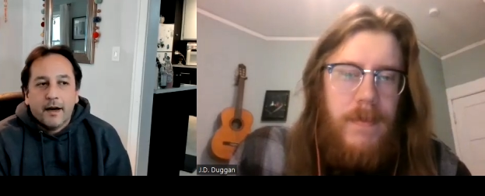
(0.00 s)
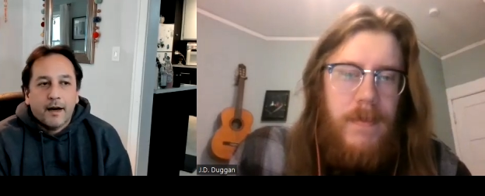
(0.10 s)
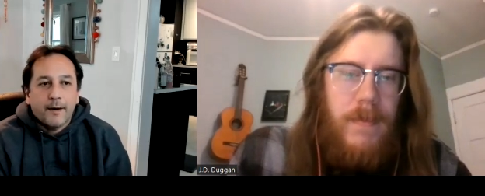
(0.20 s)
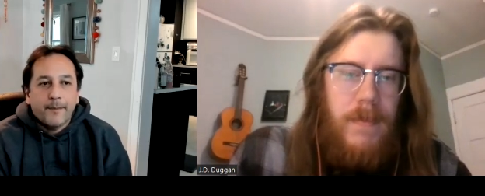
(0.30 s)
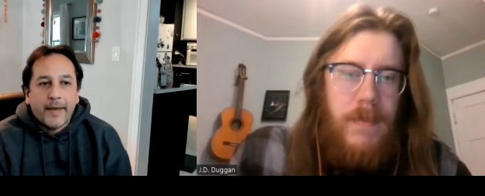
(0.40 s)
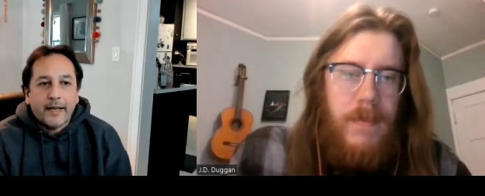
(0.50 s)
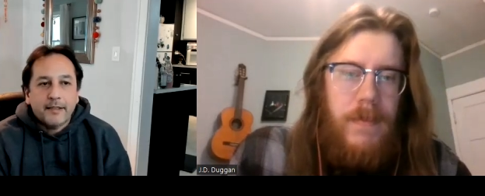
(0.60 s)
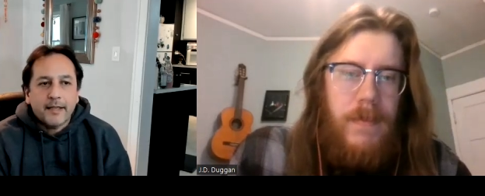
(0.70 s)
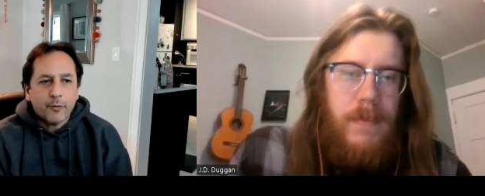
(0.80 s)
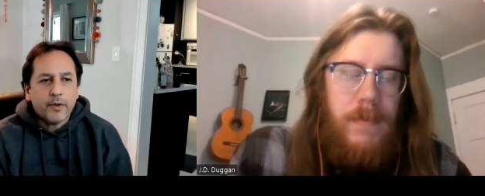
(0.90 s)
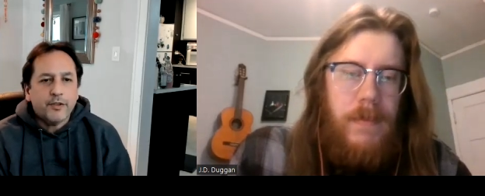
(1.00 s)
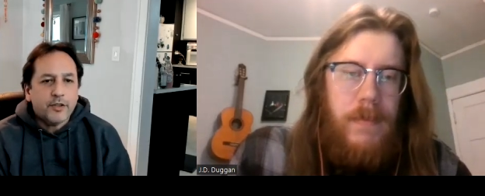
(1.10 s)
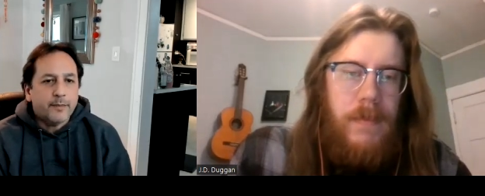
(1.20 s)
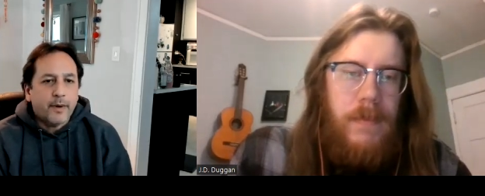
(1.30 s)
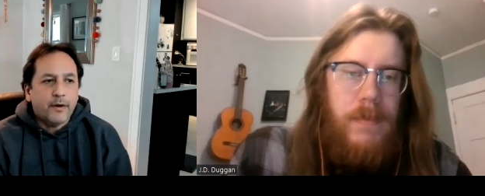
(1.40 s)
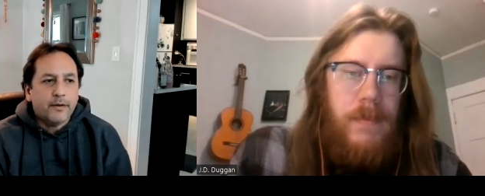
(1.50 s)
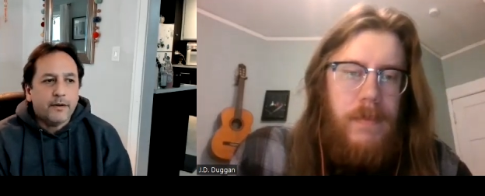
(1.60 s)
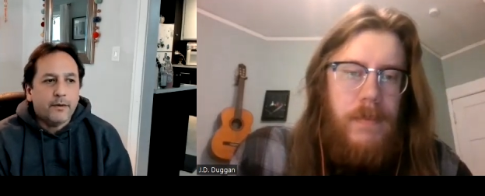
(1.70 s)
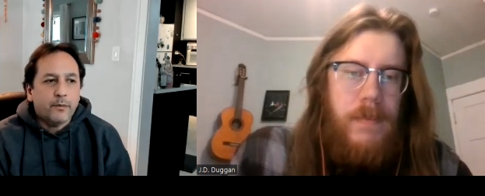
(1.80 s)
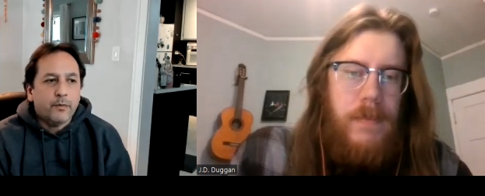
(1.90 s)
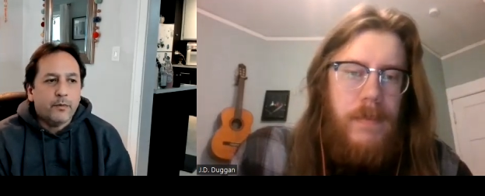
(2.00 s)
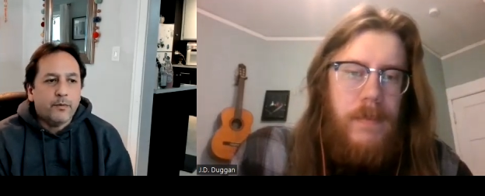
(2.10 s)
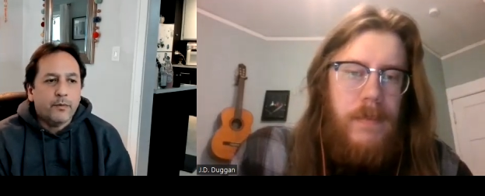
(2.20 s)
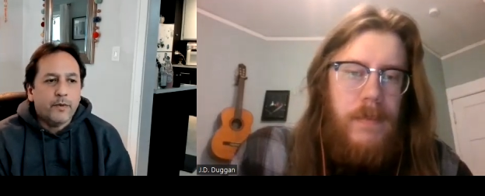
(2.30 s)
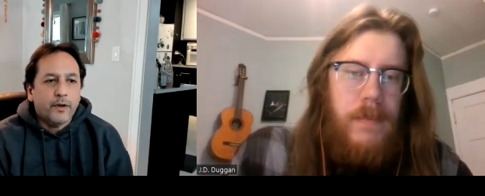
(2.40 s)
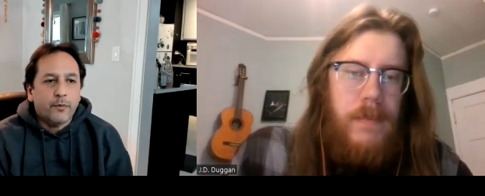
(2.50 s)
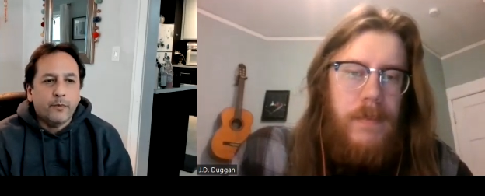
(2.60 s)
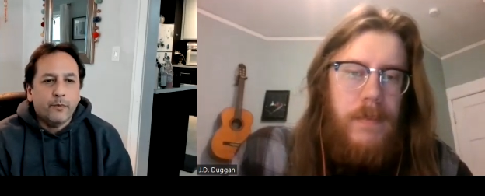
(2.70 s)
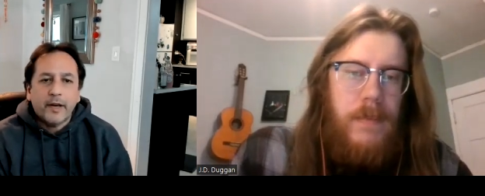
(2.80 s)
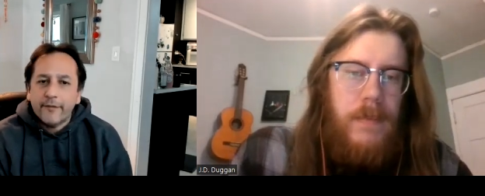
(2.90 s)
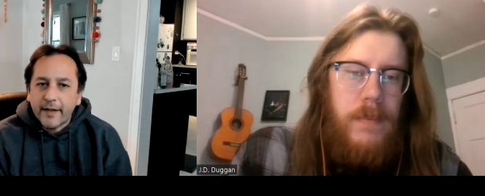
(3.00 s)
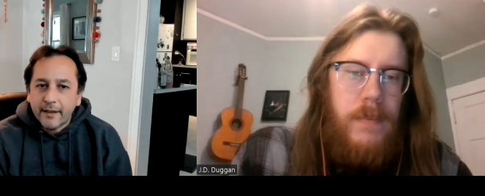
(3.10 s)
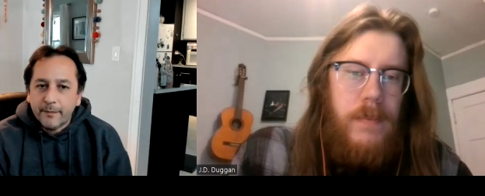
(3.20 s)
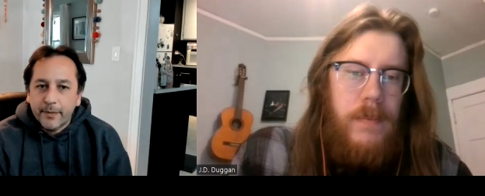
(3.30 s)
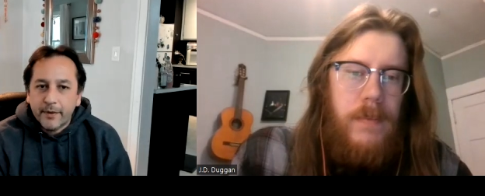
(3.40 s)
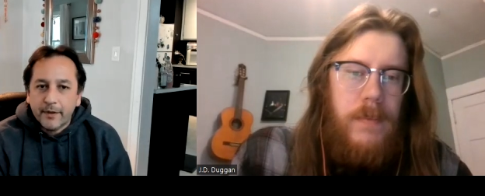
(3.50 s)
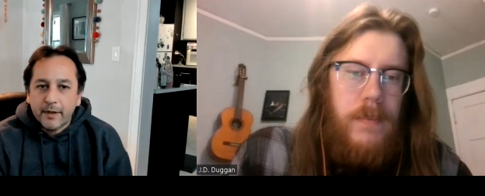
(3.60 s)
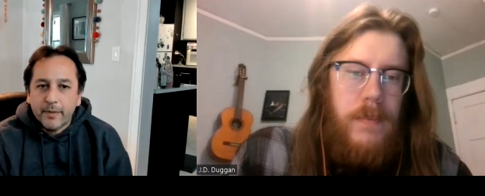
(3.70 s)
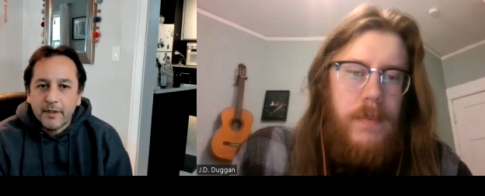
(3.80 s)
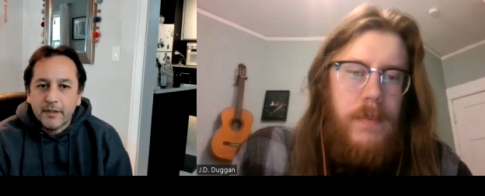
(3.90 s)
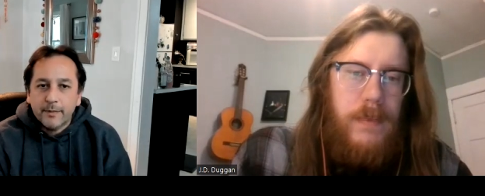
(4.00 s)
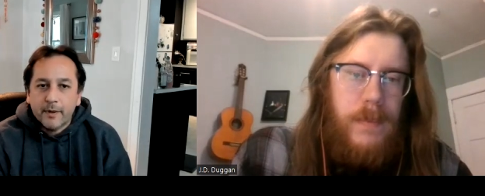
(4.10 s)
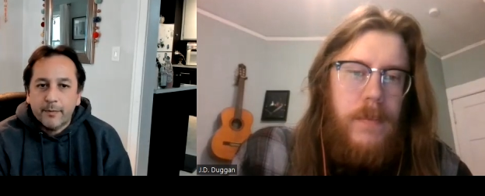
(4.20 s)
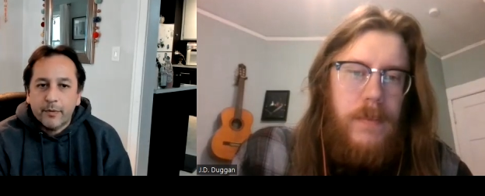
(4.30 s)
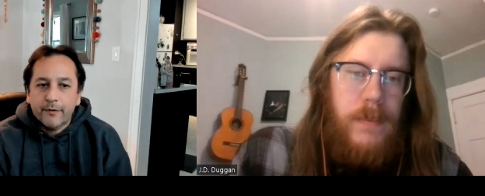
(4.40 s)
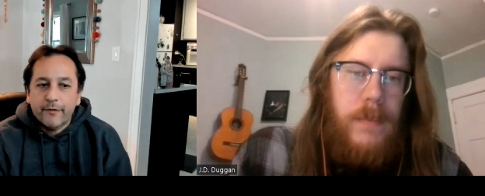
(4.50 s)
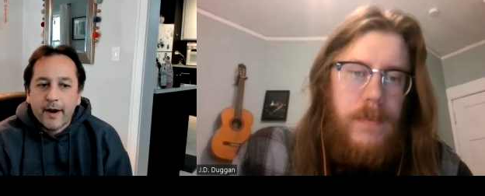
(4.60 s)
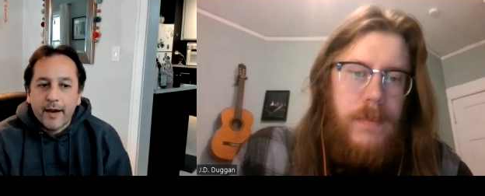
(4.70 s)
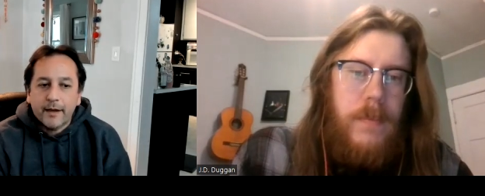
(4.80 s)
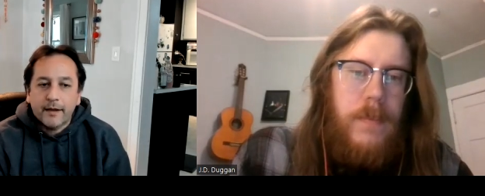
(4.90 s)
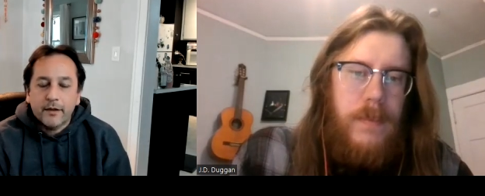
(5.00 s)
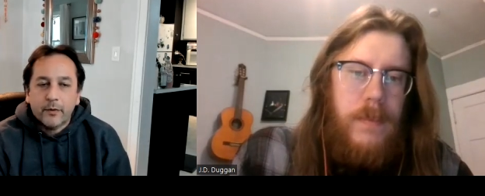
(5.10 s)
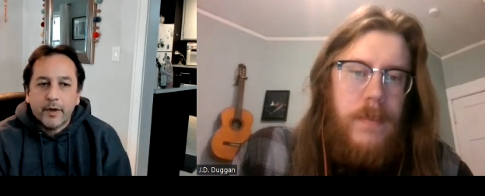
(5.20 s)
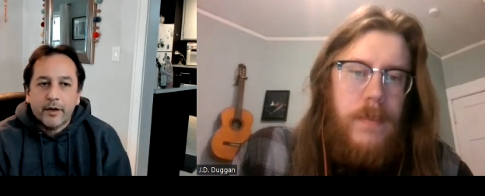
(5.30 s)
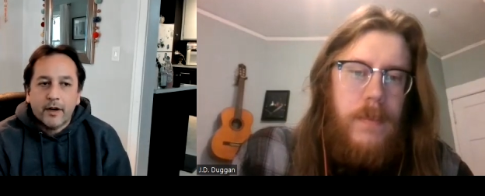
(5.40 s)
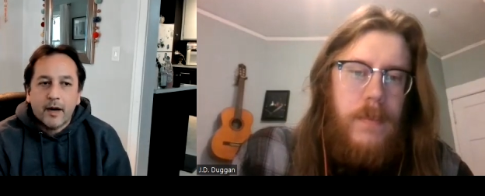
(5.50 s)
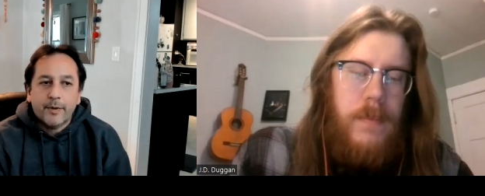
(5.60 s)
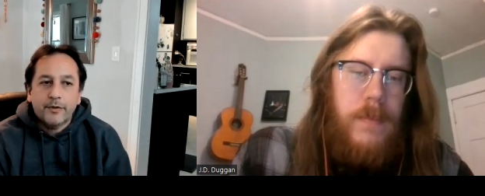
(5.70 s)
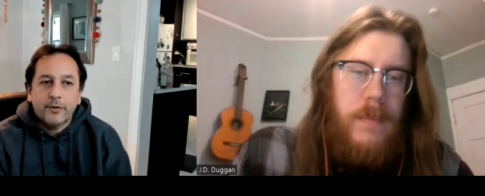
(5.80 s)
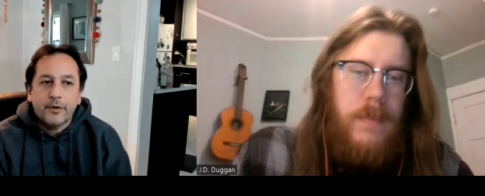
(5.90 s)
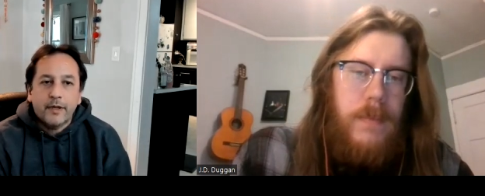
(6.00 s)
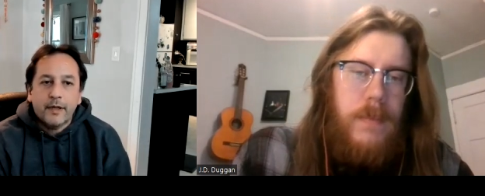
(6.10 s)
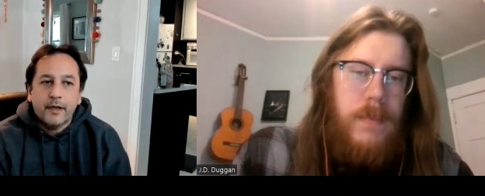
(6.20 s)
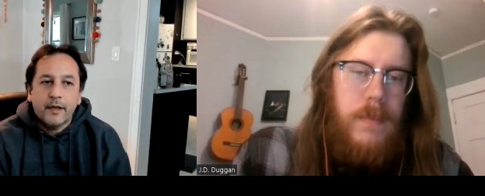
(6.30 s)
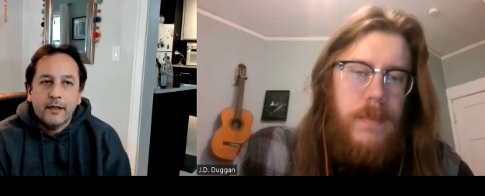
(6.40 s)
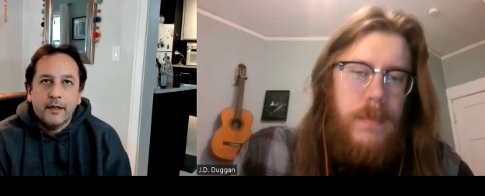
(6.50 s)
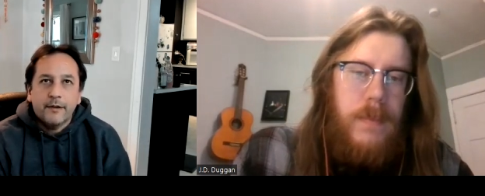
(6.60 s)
Speaker 1: Um, and it's not really just about, you know, renovating the building, but it's about providing greater opportunity